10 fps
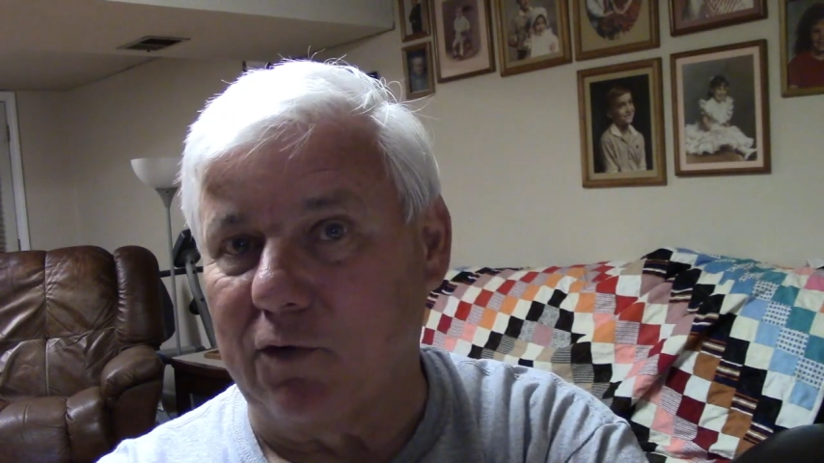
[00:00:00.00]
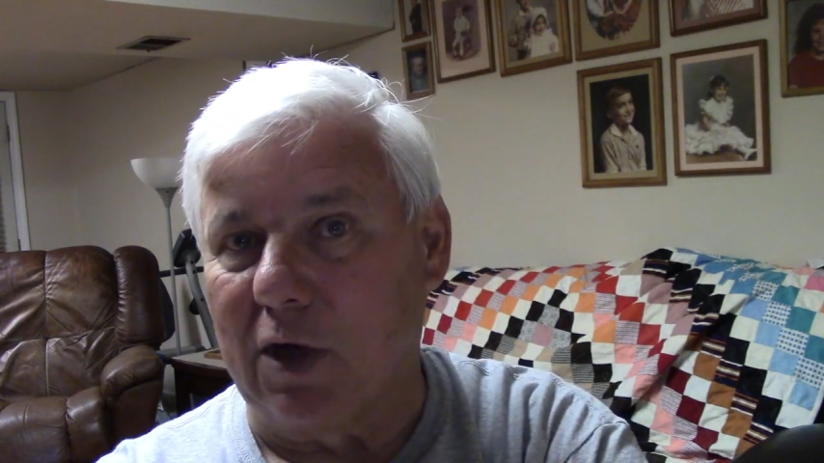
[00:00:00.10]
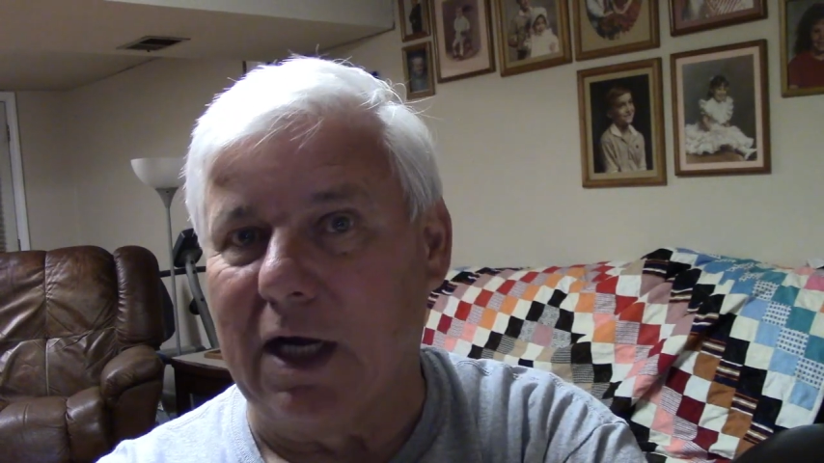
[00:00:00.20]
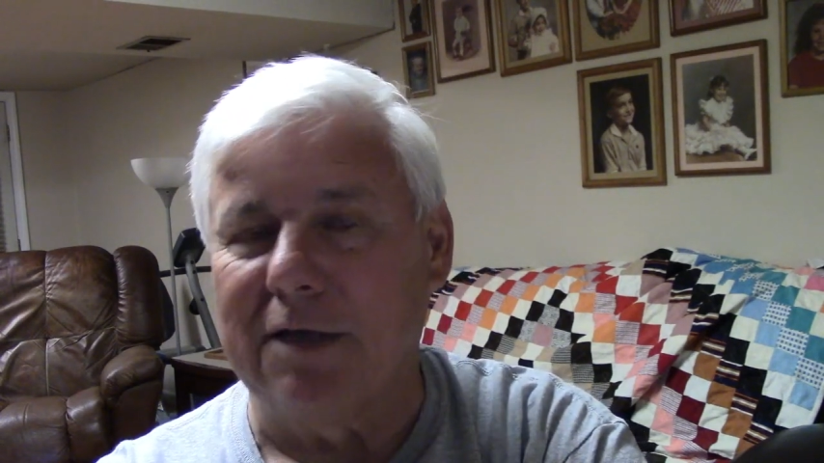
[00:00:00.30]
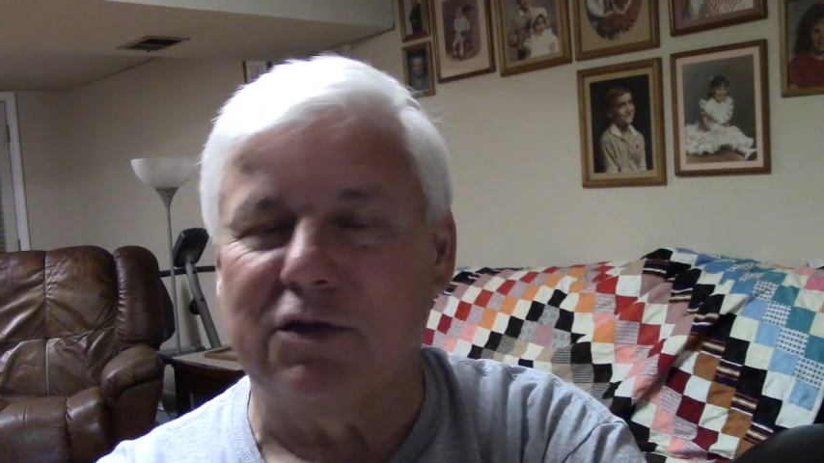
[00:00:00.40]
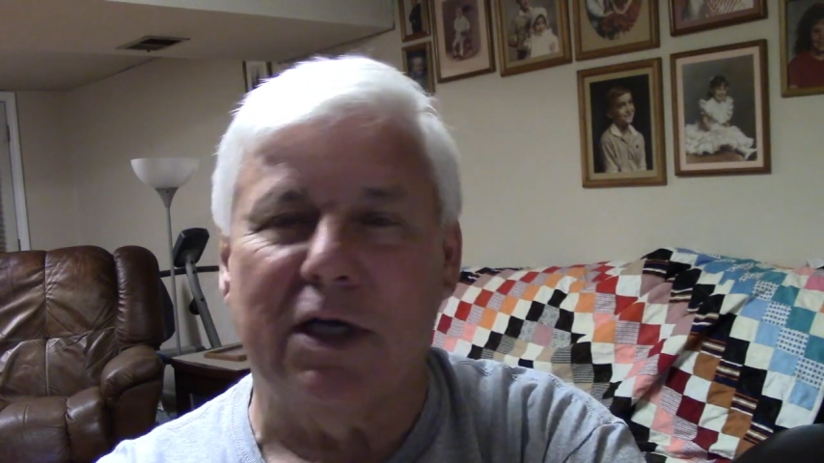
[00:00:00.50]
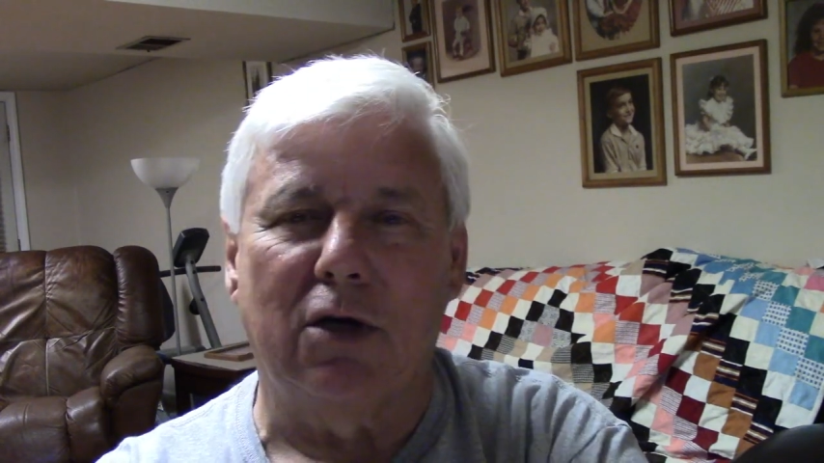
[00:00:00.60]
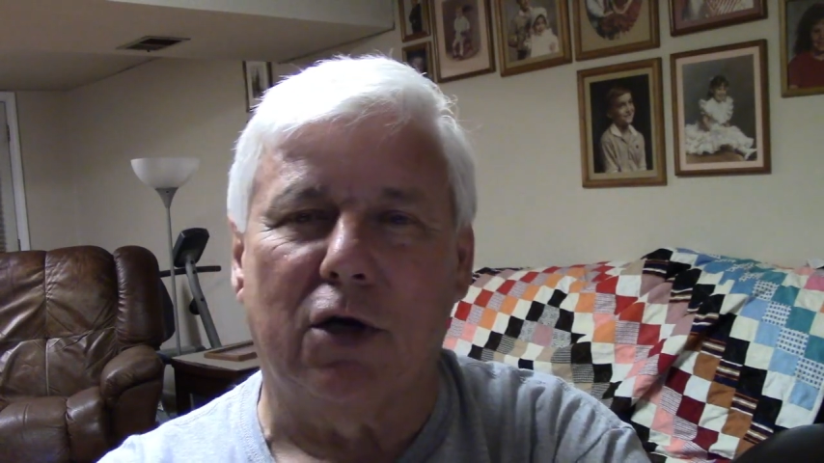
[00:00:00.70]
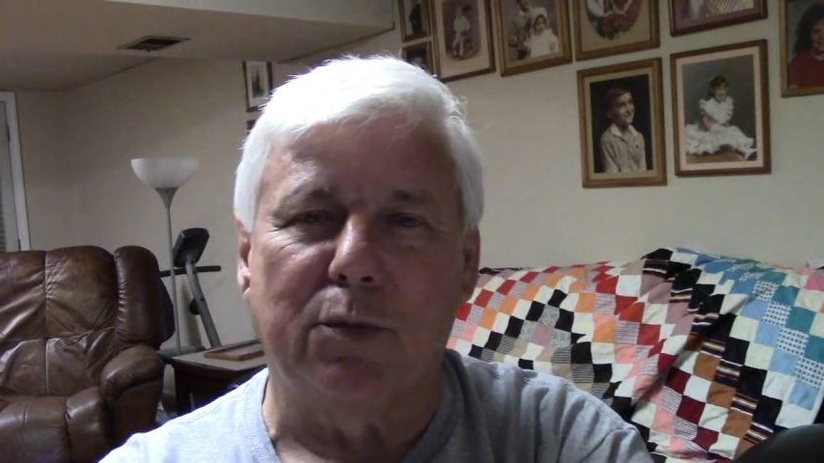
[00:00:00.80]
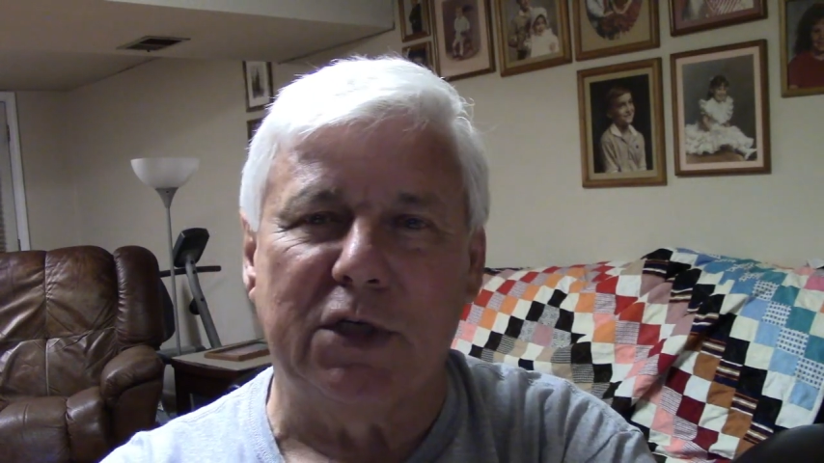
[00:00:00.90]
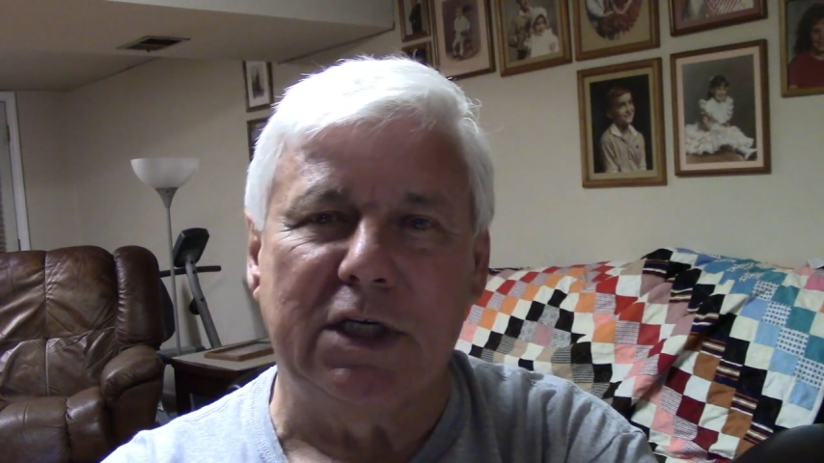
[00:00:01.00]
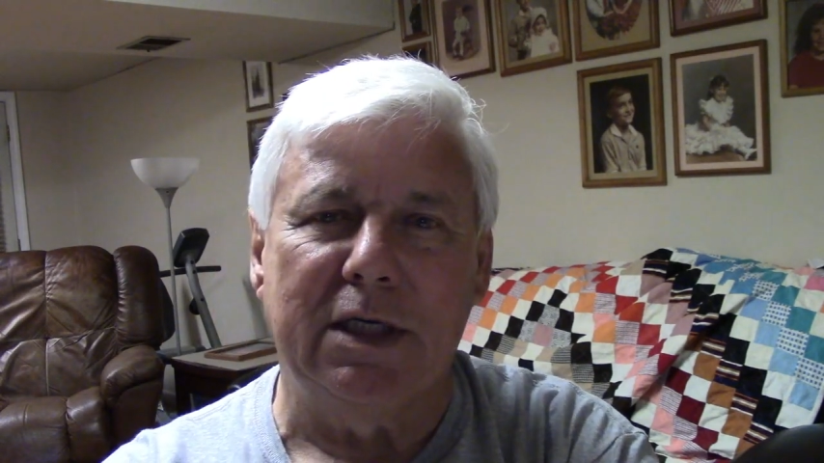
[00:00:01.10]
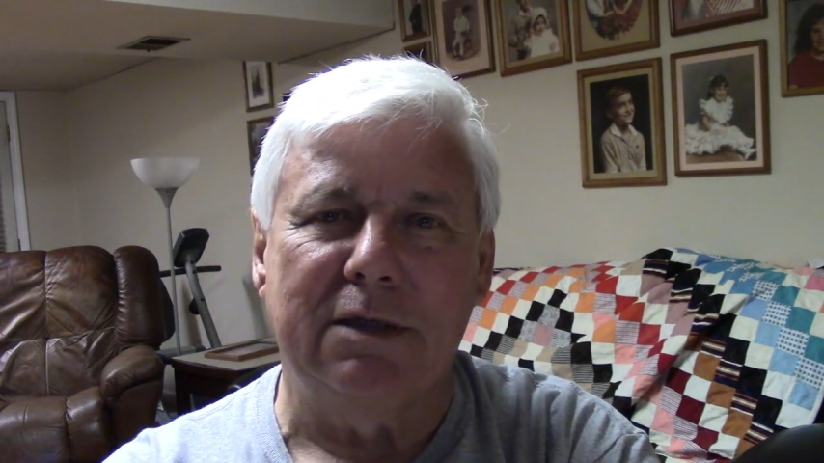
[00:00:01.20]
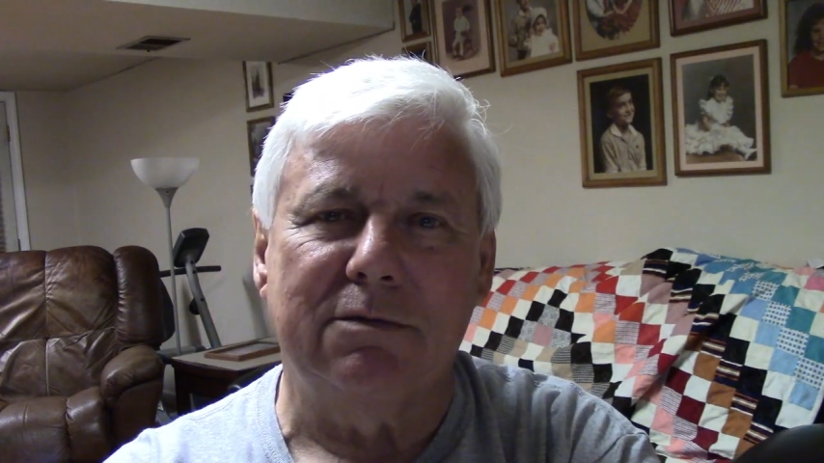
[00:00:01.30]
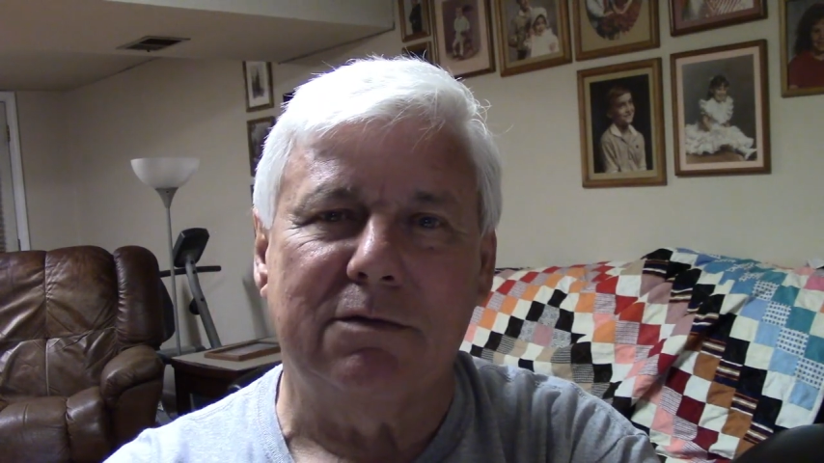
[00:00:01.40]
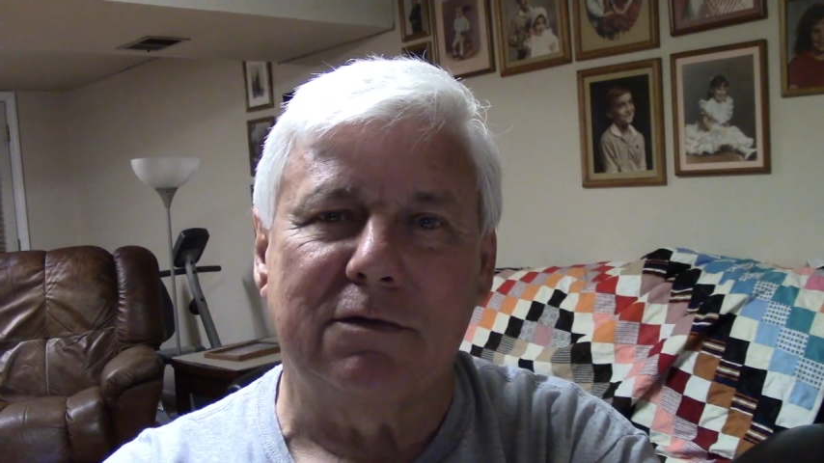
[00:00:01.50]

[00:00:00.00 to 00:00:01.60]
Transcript: wives they ought to be,